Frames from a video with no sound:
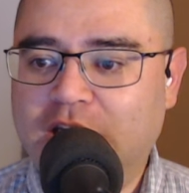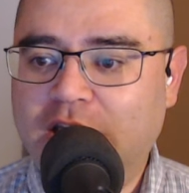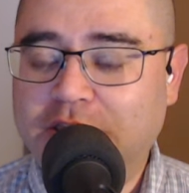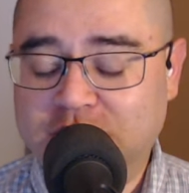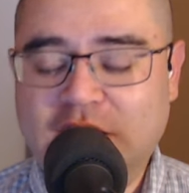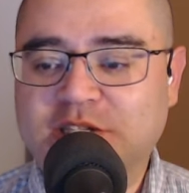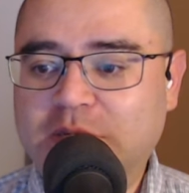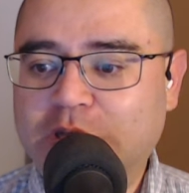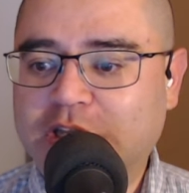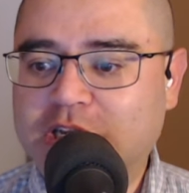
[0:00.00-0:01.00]
Uh, this has the
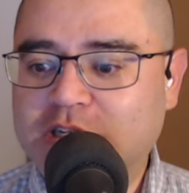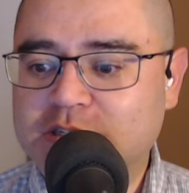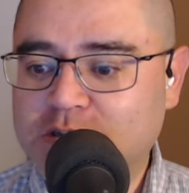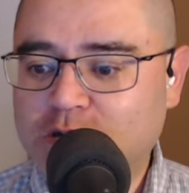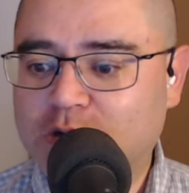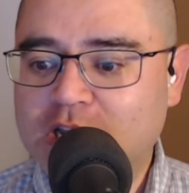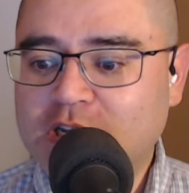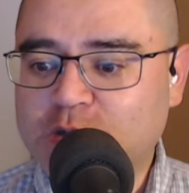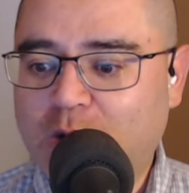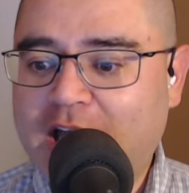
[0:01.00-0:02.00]
ability to do
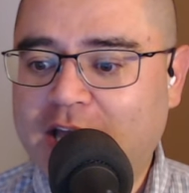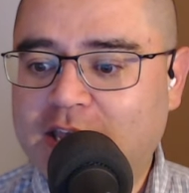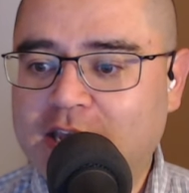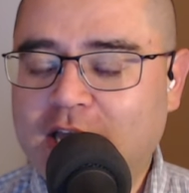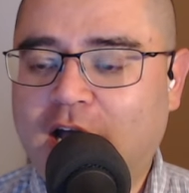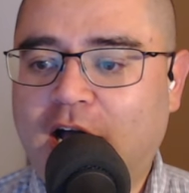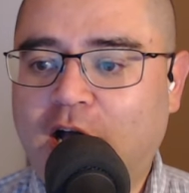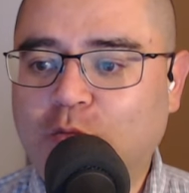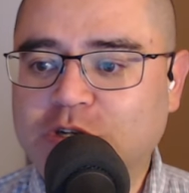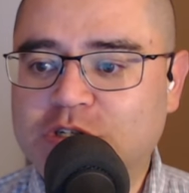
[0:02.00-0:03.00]
Dirac,
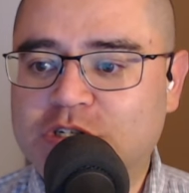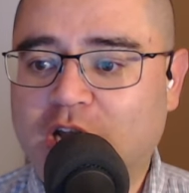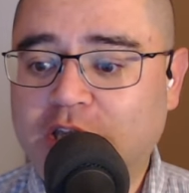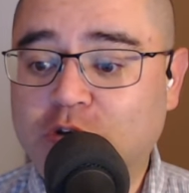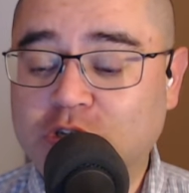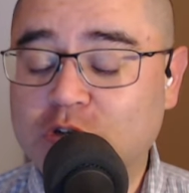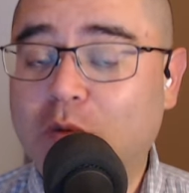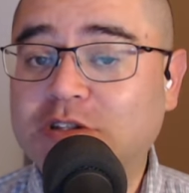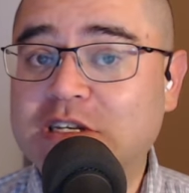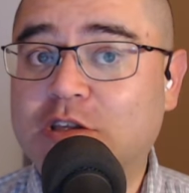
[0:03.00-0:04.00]
uh, which uh, you could do
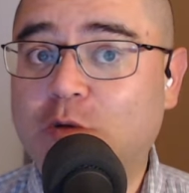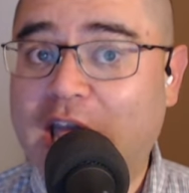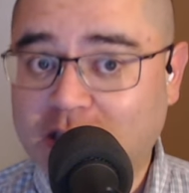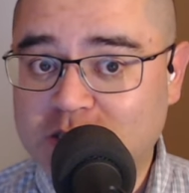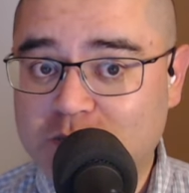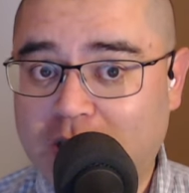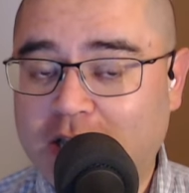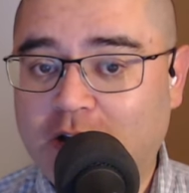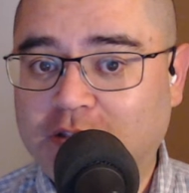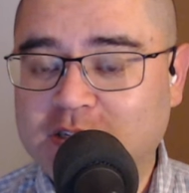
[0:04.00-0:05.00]
MultEQ-X
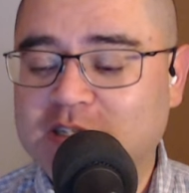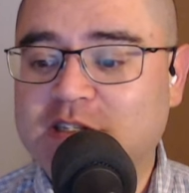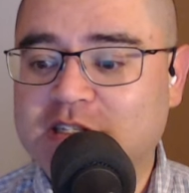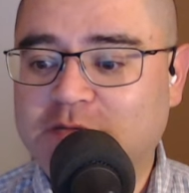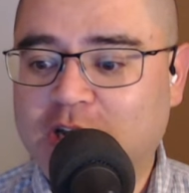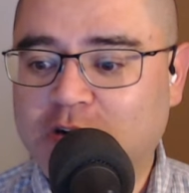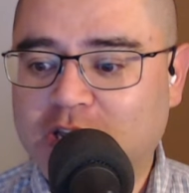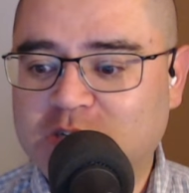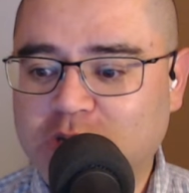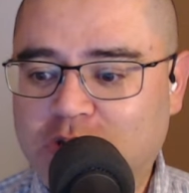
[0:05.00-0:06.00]
back on the
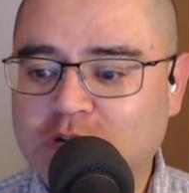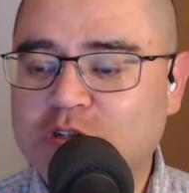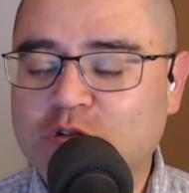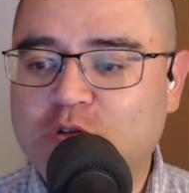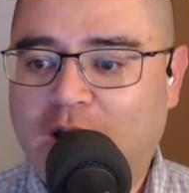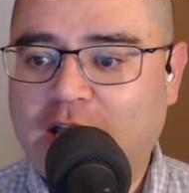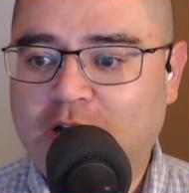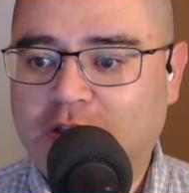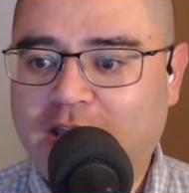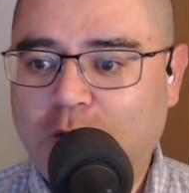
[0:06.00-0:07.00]
6700H, but you couldn't do Dirac
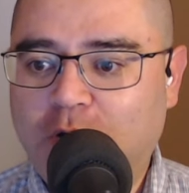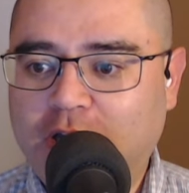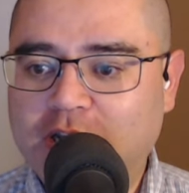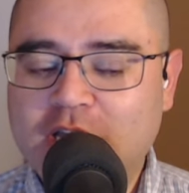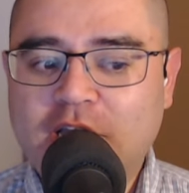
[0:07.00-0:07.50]
on that one.